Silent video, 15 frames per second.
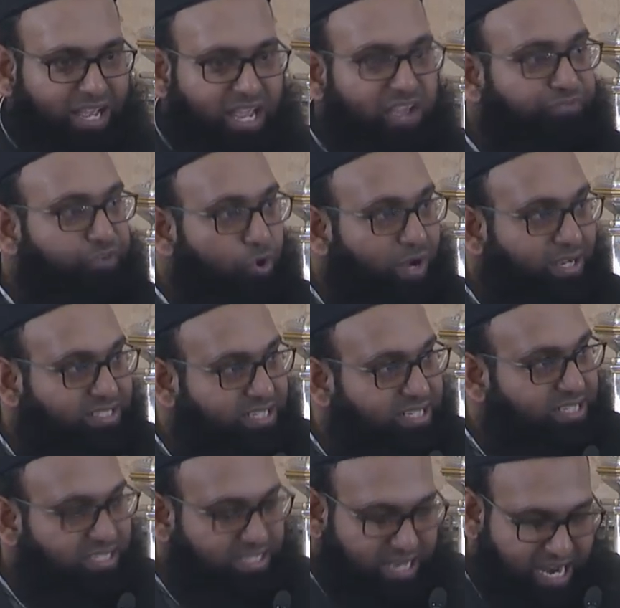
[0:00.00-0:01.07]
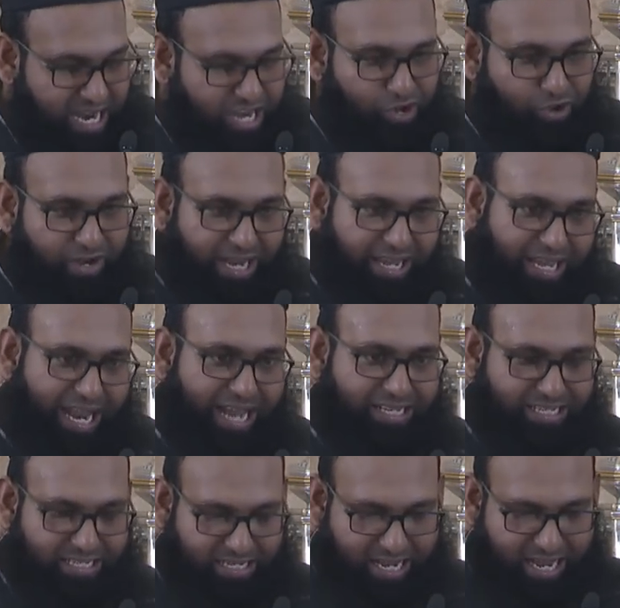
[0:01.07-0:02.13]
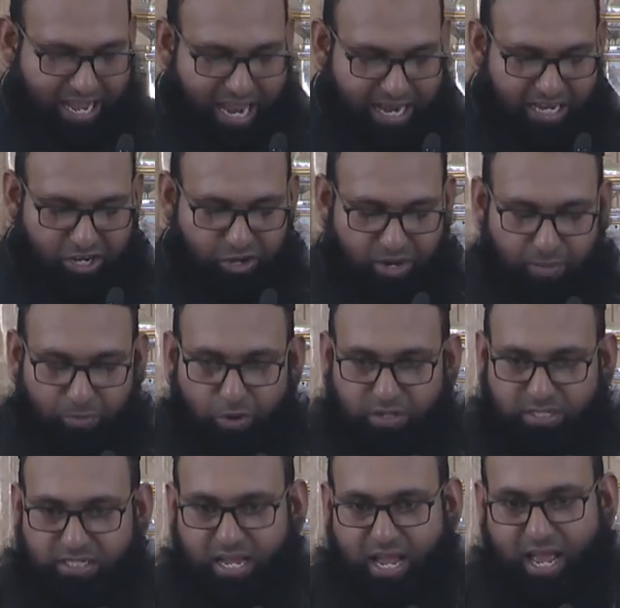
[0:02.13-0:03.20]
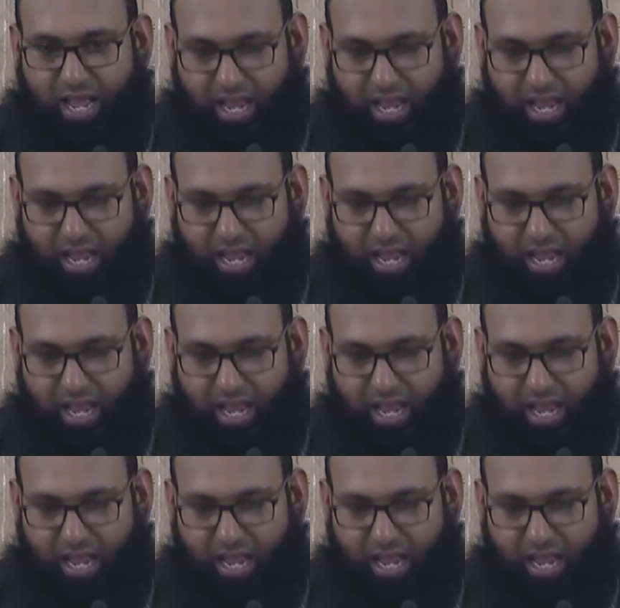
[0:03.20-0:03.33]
if you are sincere in your regret, and in your remorse,